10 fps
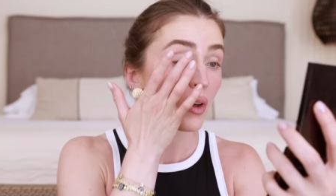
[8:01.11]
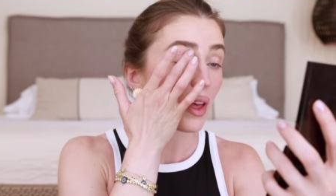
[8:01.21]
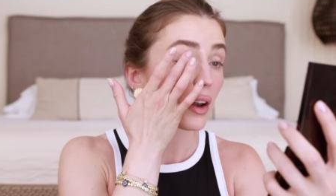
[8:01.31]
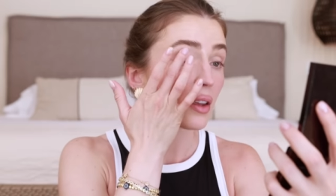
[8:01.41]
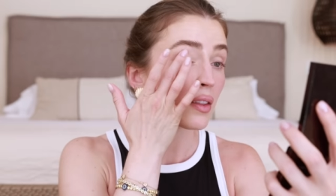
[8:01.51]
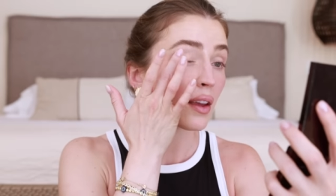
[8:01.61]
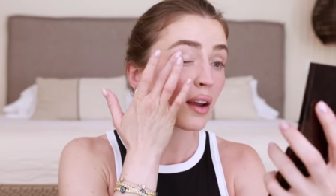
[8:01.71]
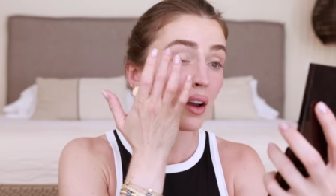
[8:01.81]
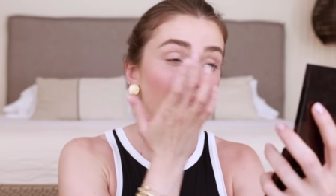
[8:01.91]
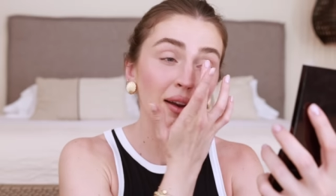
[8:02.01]
with
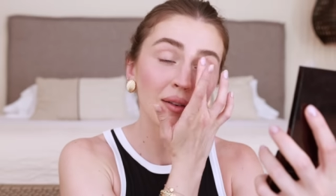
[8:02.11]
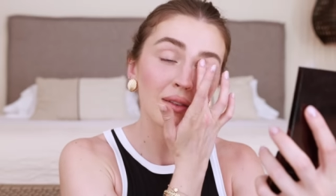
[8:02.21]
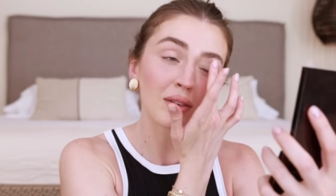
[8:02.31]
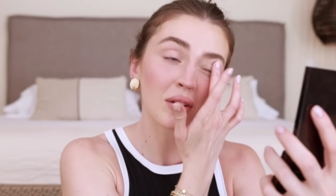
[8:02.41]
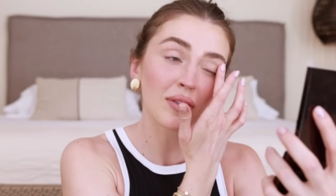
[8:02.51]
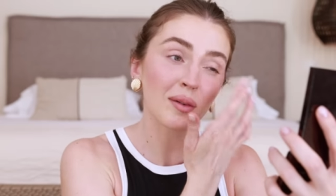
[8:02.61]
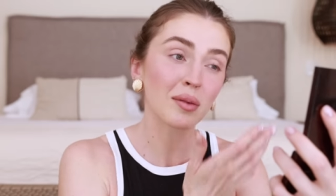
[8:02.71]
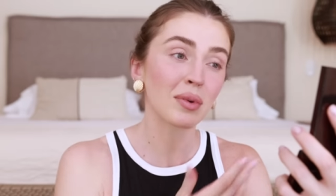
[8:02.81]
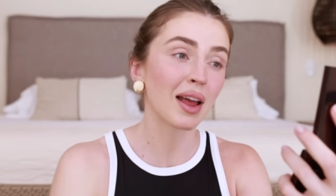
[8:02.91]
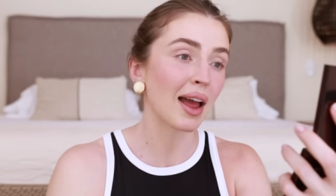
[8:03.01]
anything. I don't even know if I
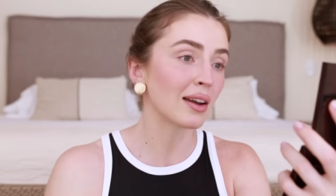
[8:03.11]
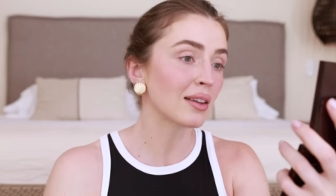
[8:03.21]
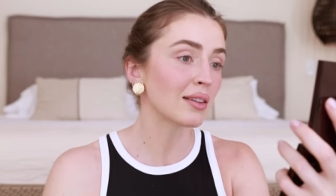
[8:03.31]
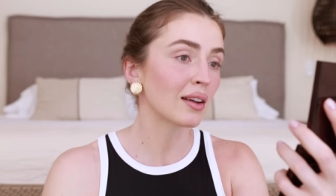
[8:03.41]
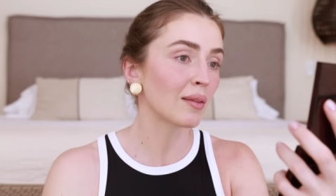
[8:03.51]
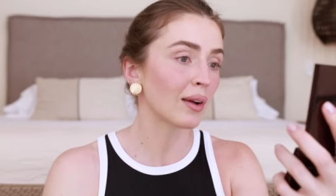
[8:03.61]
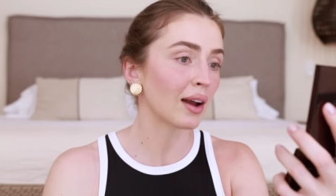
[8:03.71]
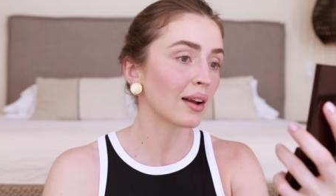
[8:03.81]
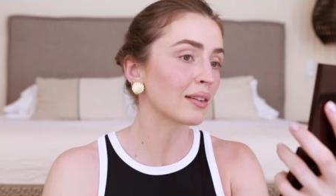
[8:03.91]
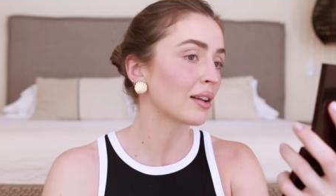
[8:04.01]
want to put anything on my
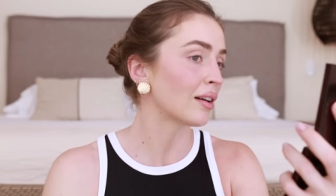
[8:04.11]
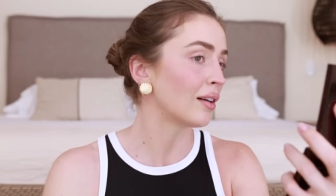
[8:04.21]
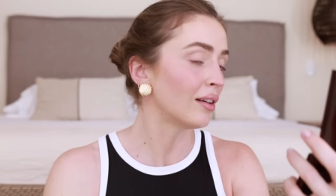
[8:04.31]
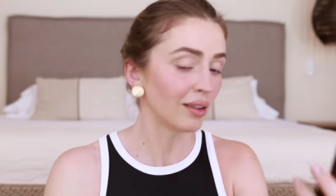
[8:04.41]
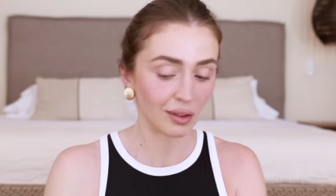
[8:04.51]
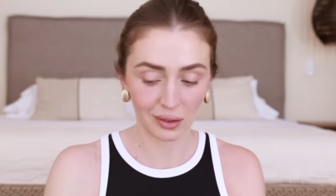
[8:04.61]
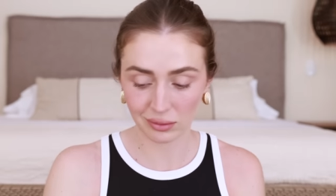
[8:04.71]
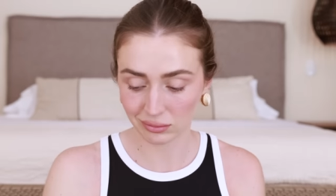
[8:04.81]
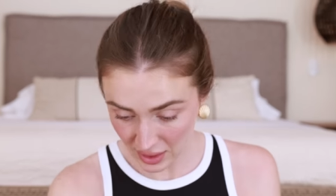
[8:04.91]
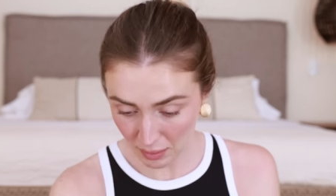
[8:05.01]
eyes at all.
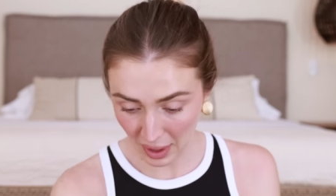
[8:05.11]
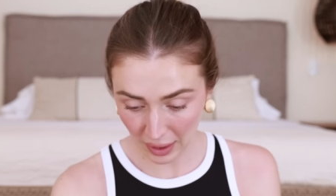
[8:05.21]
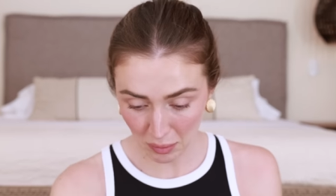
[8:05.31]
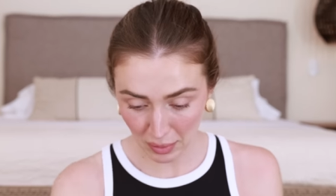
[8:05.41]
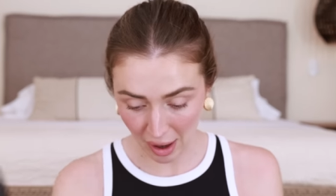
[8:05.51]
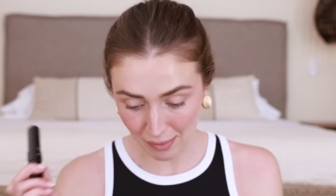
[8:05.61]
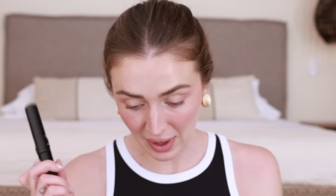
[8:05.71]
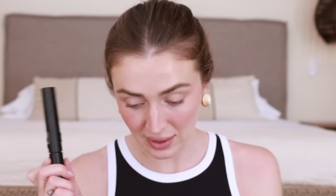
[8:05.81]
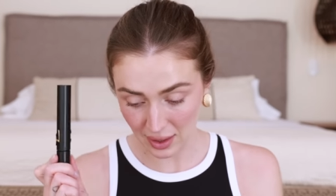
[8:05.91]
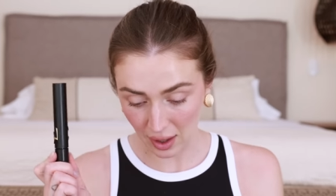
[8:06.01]
I did pack a brown
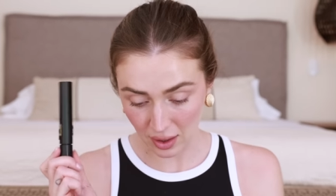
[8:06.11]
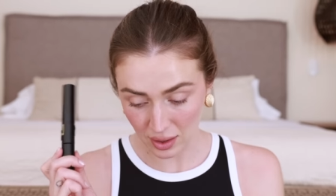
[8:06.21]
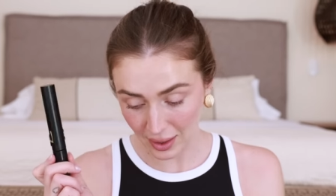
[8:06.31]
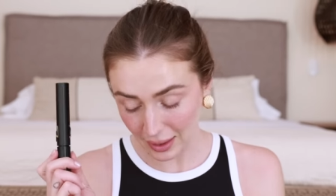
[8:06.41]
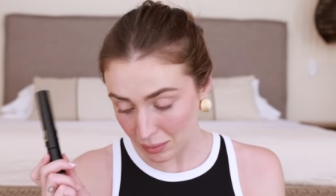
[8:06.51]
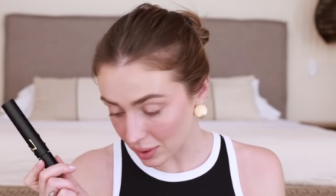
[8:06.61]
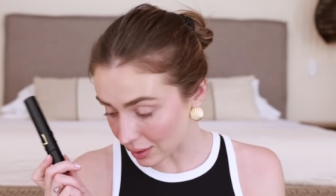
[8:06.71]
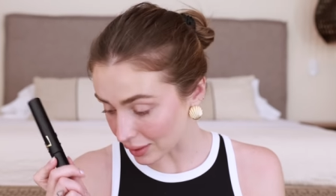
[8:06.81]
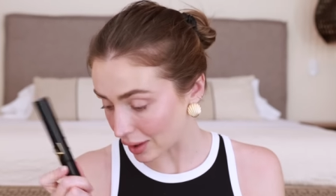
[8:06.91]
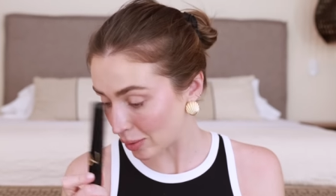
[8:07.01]
mascara, so I could put
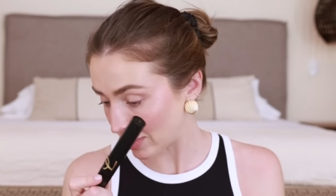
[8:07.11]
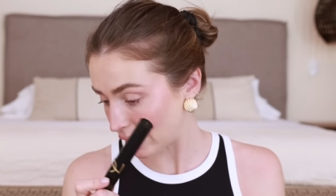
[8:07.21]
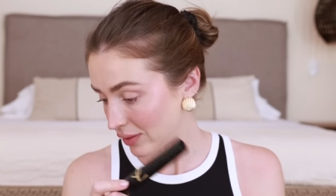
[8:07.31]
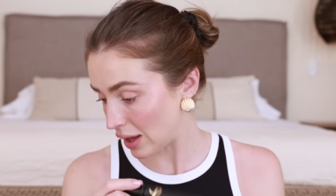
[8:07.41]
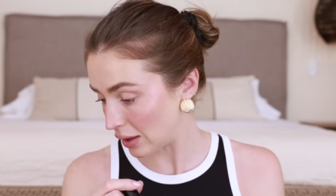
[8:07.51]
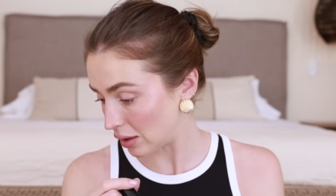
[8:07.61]
a little bit of that